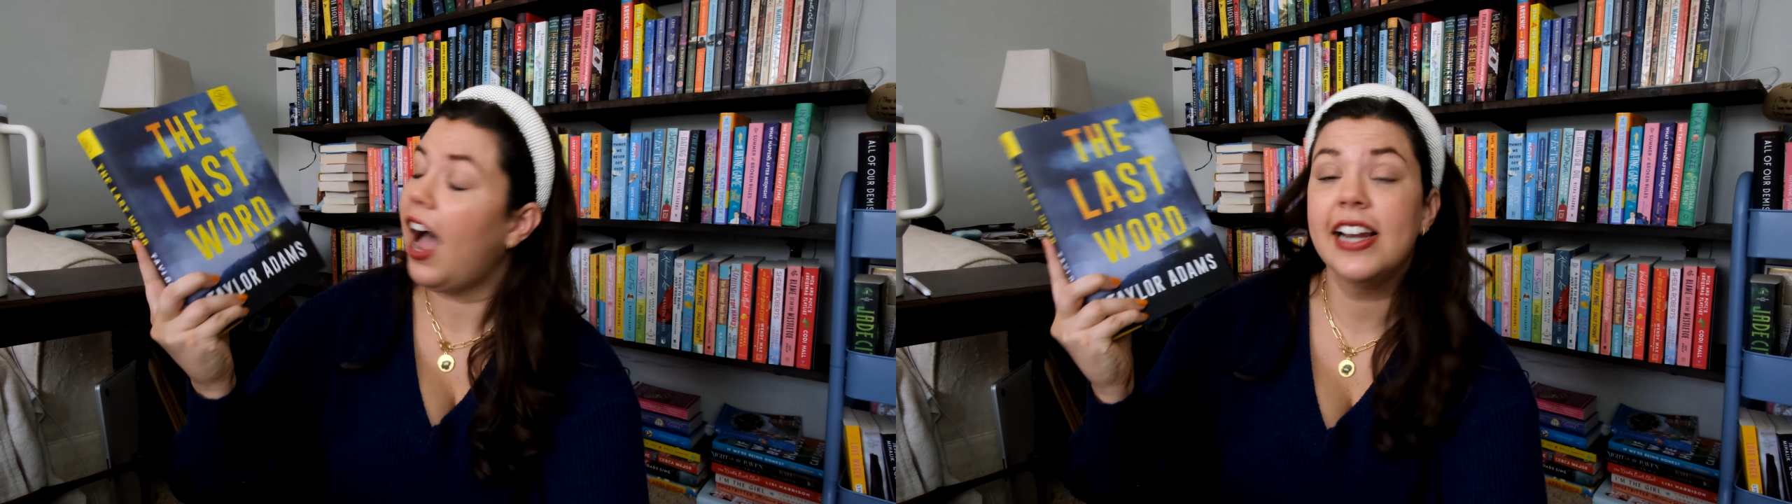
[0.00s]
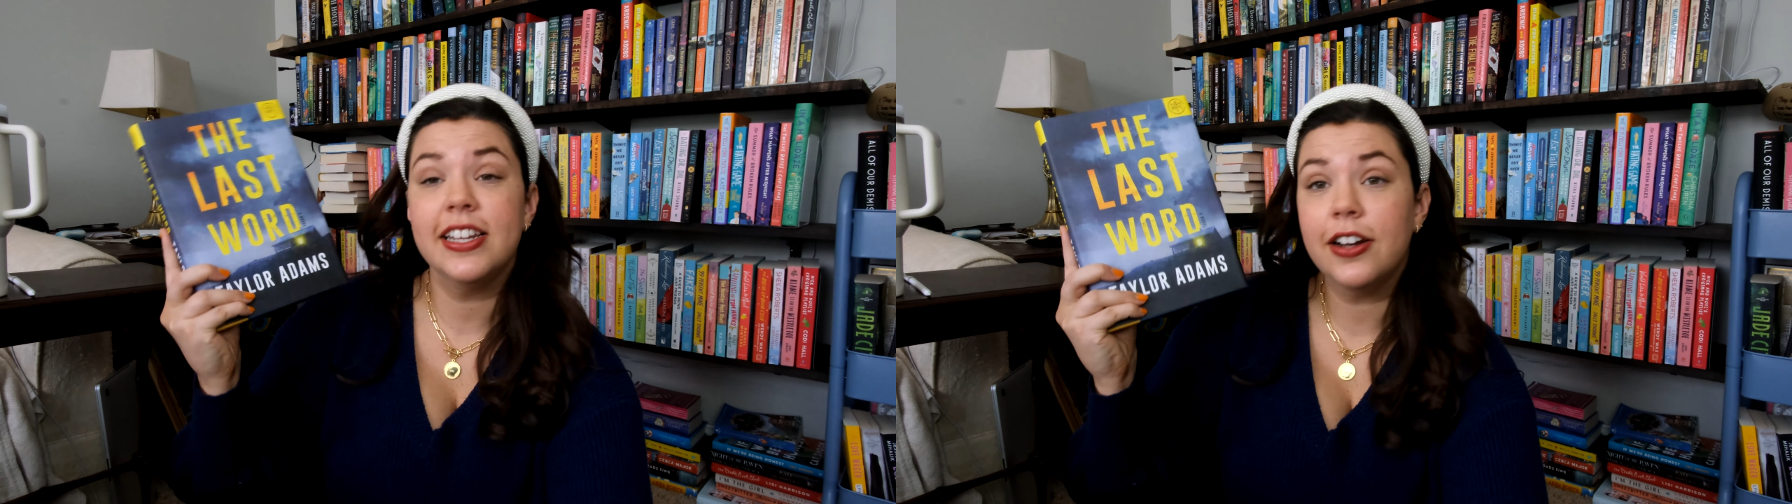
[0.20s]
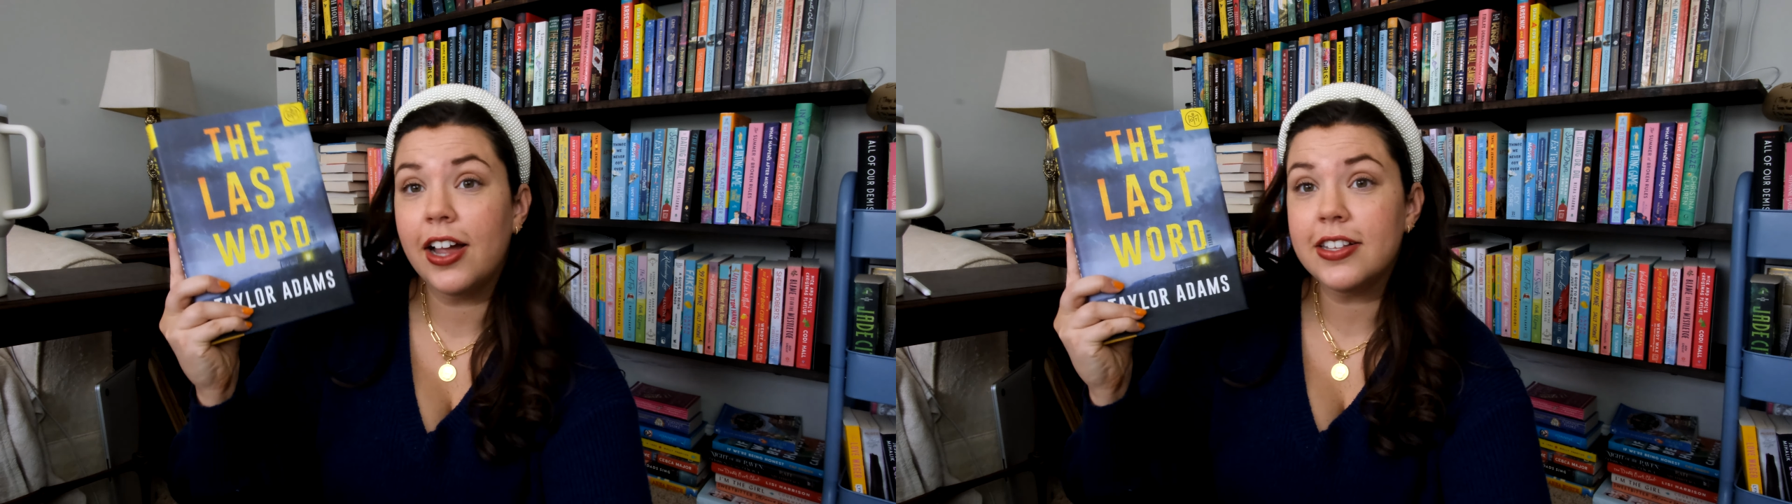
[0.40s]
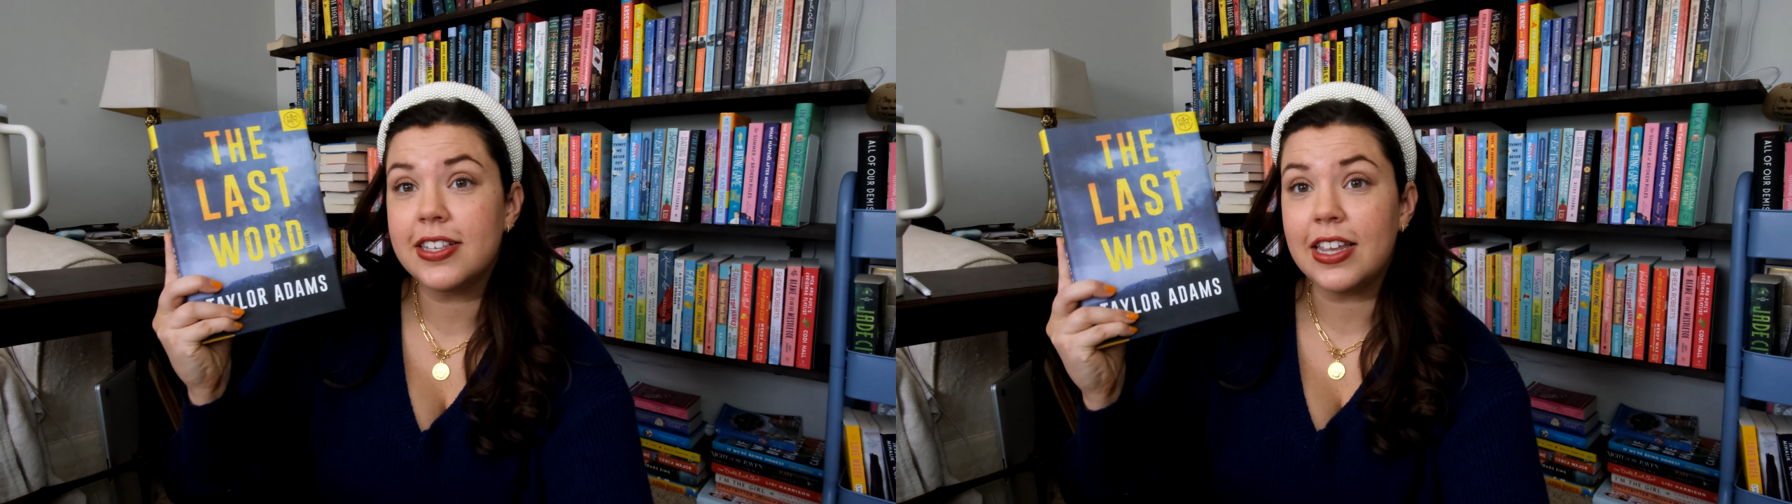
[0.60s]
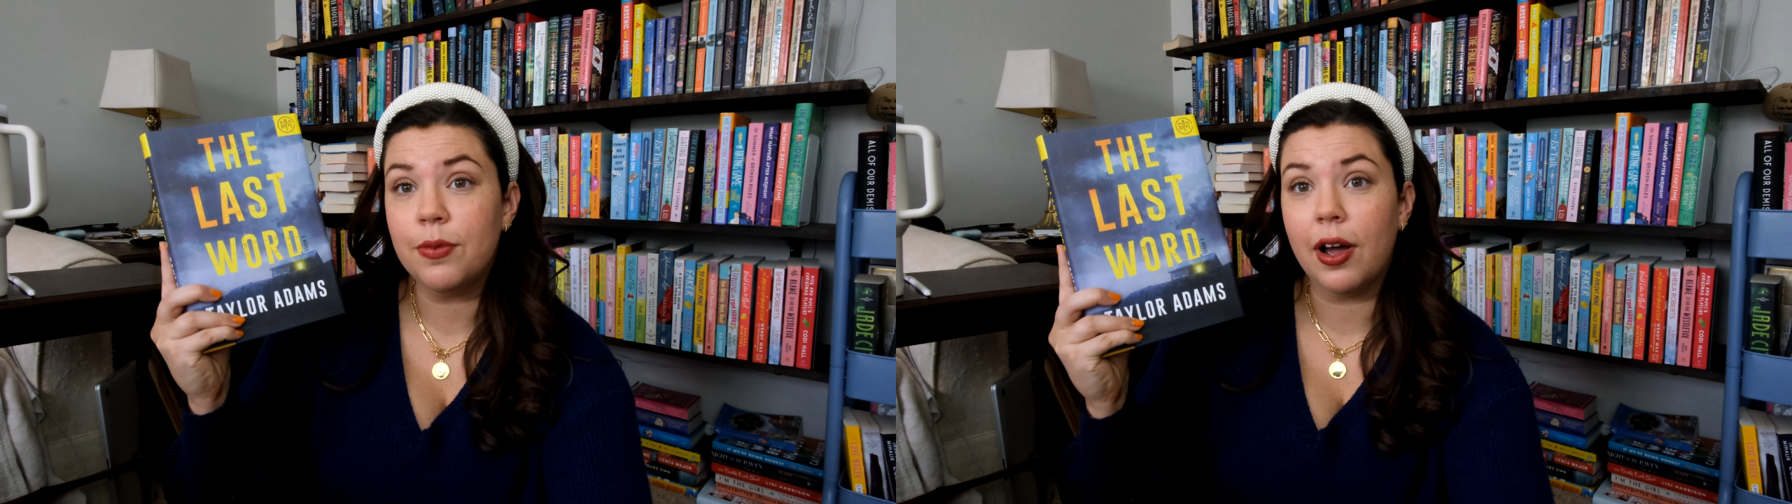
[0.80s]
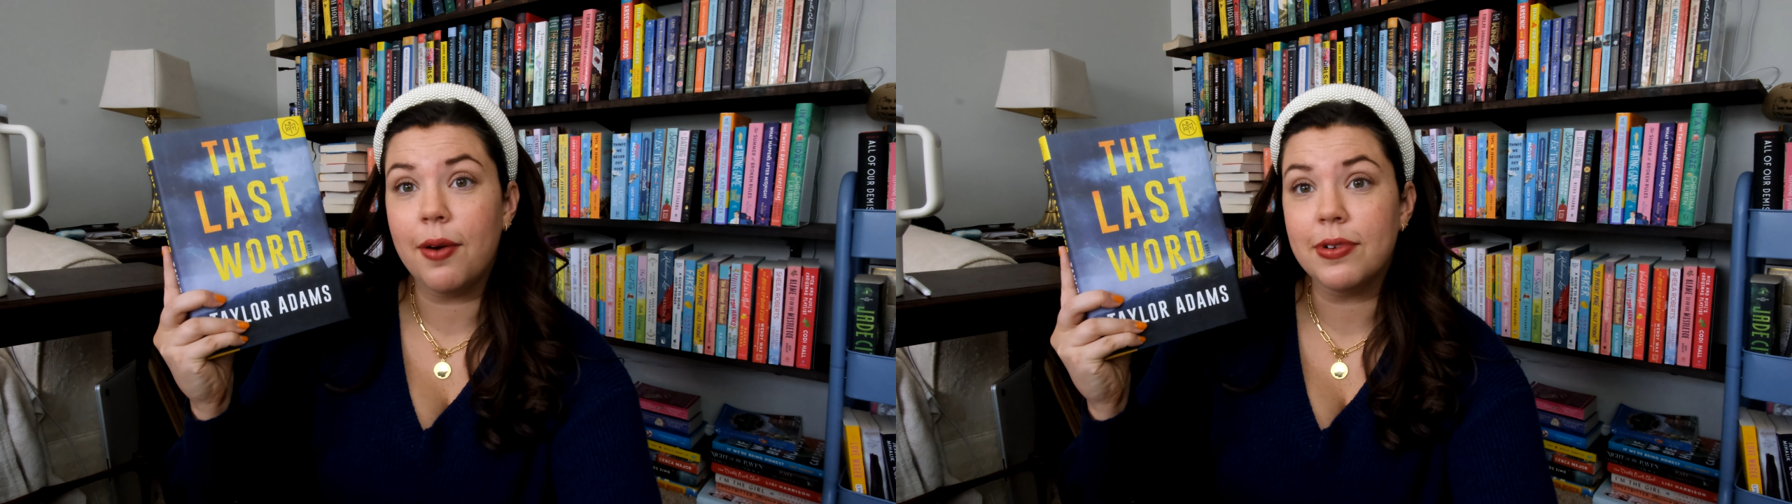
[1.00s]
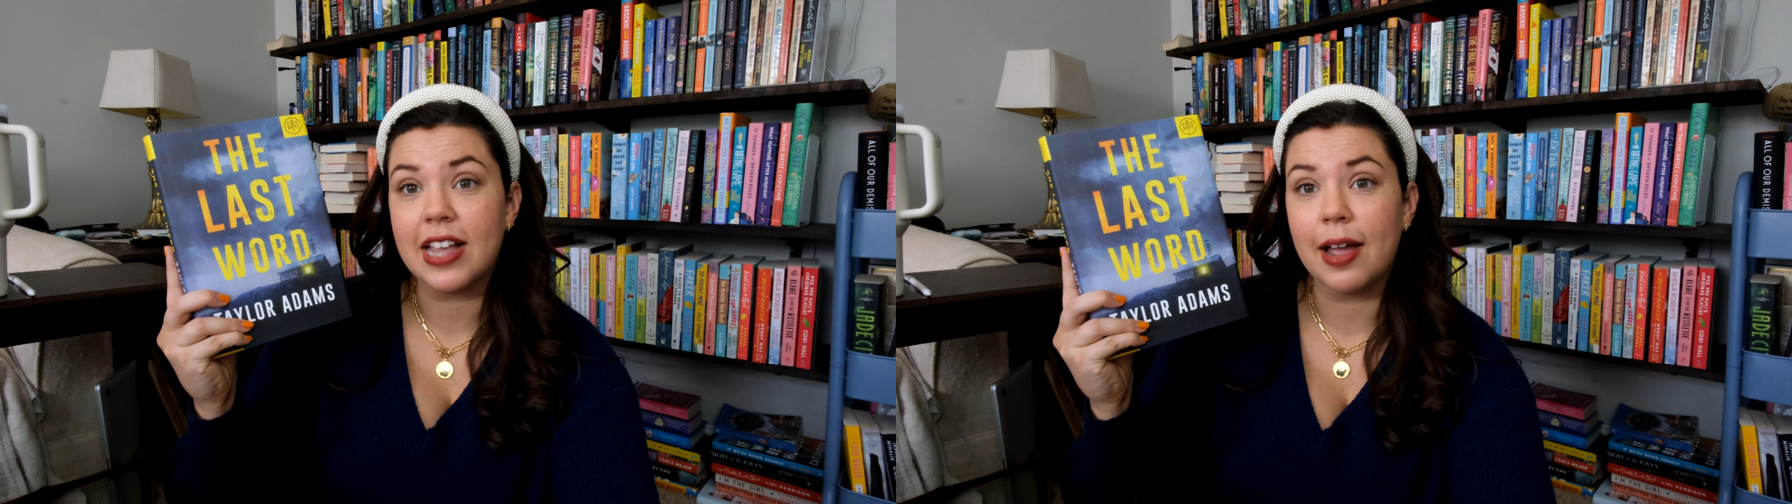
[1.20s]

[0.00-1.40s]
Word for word: I did not see what was